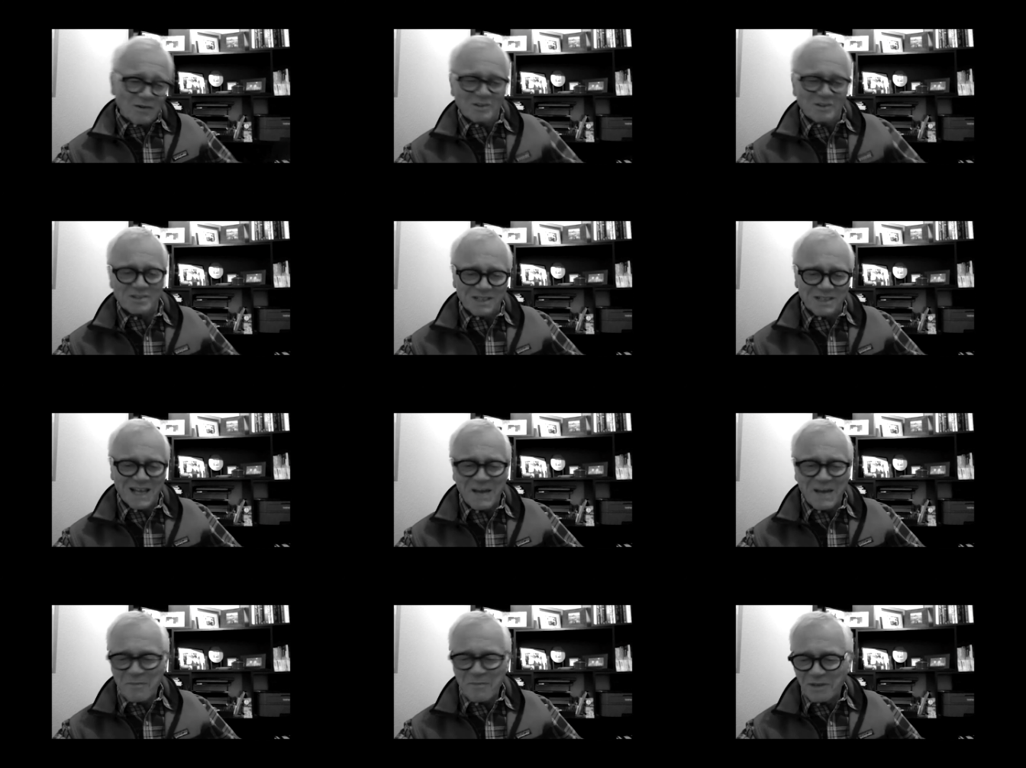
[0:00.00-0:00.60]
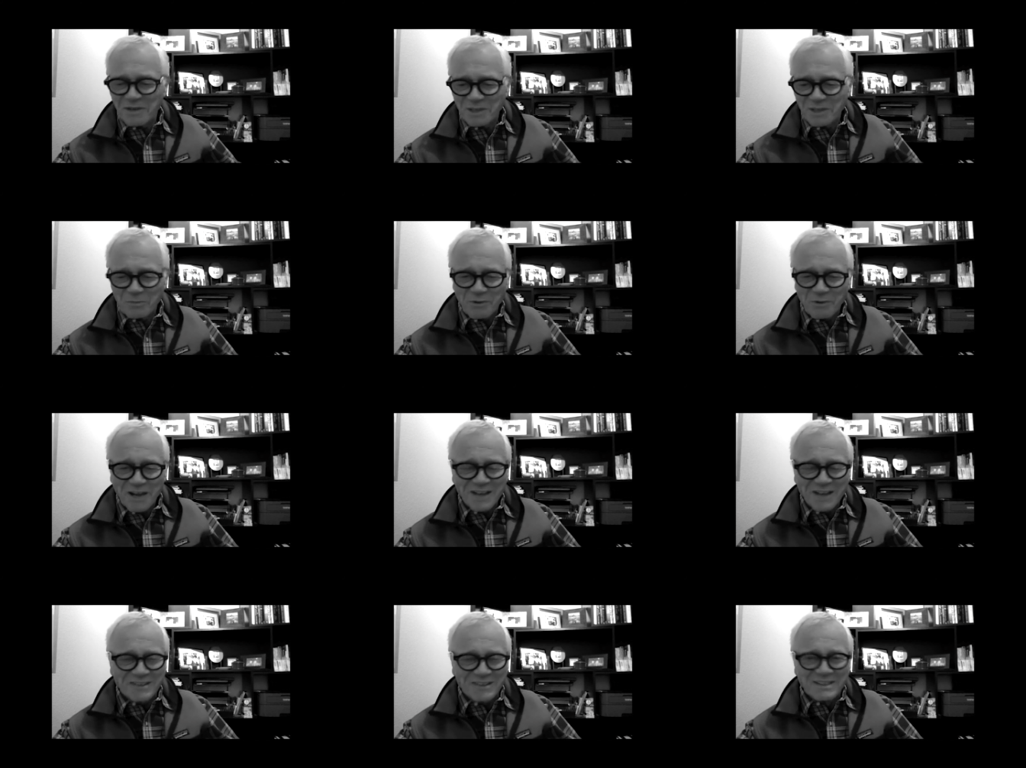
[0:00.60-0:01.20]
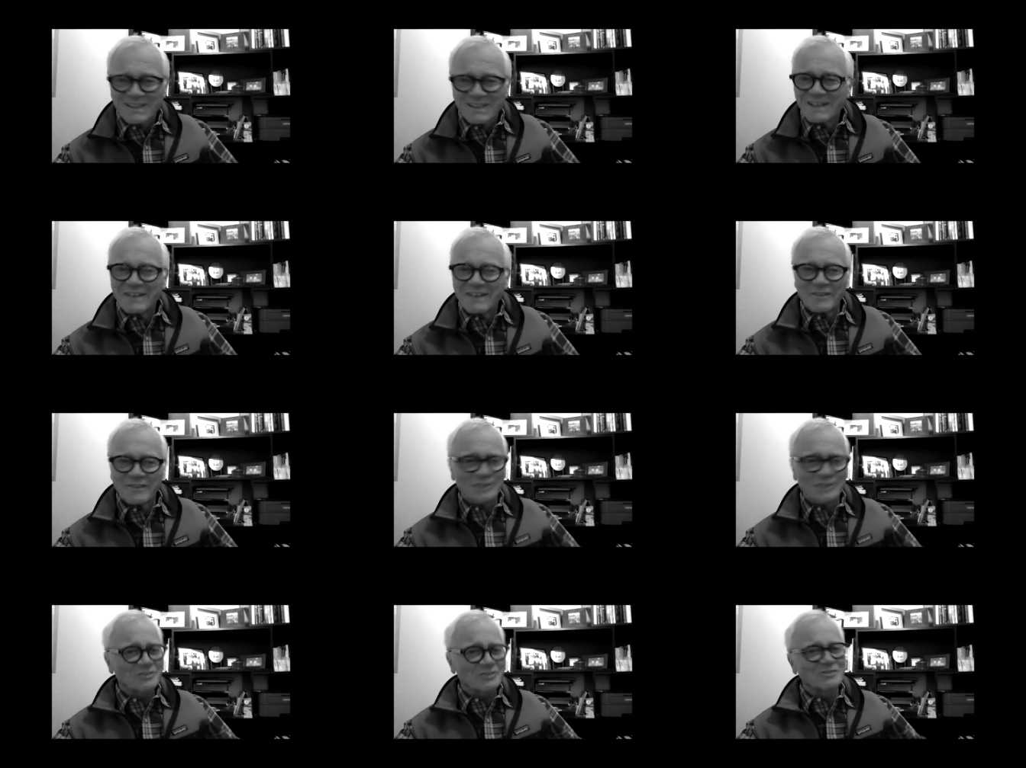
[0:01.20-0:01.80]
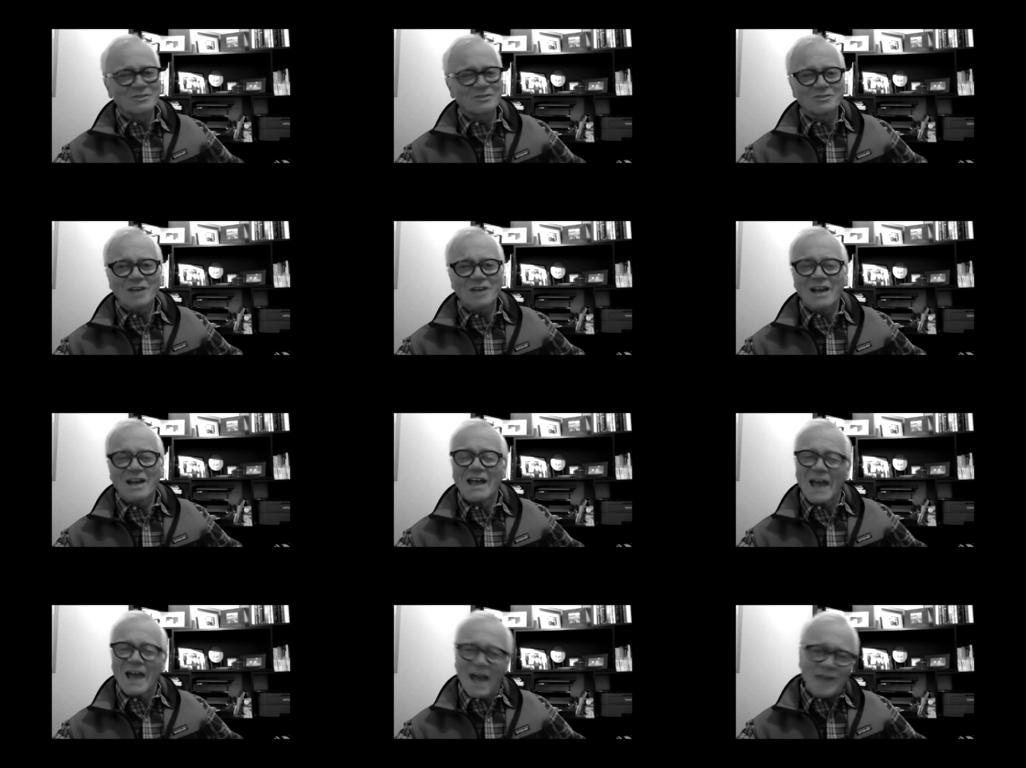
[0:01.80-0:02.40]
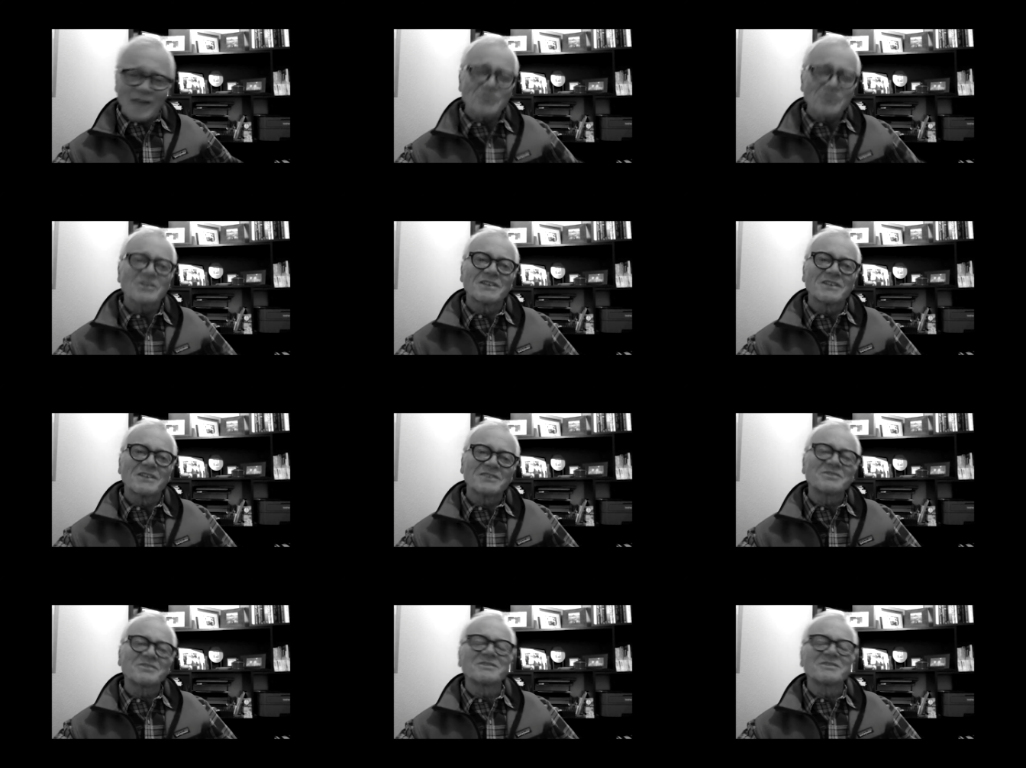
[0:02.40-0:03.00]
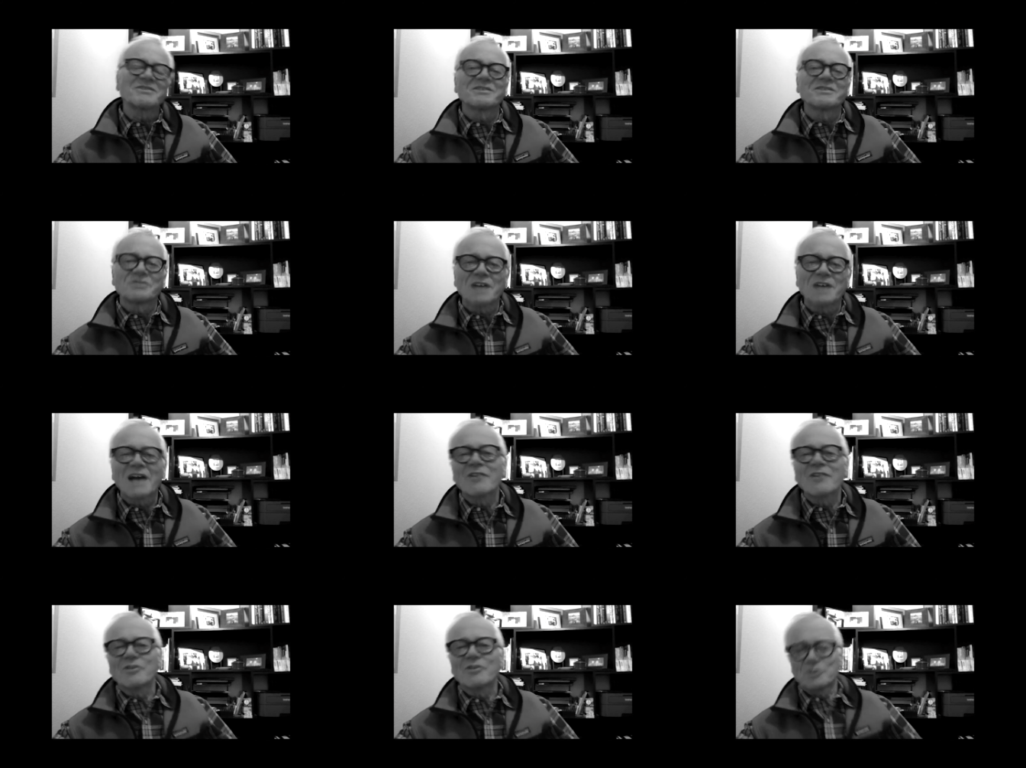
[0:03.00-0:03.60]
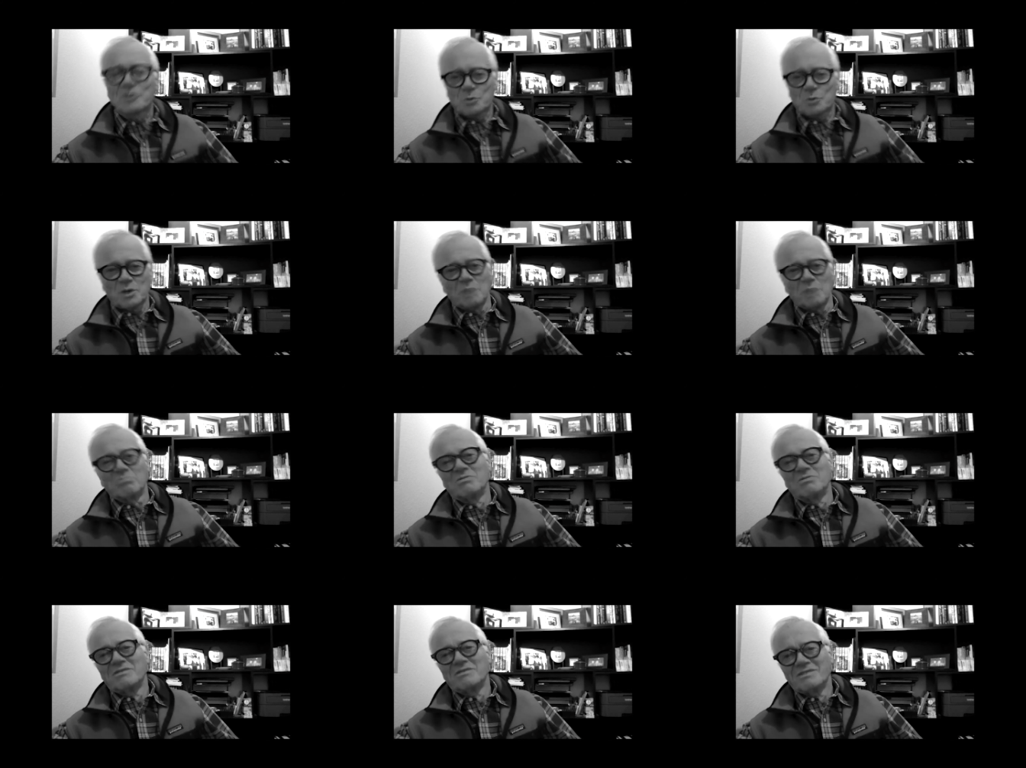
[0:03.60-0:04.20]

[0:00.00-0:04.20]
Slam on the brakes. This is the shot. Actually, this is the shot of the trip."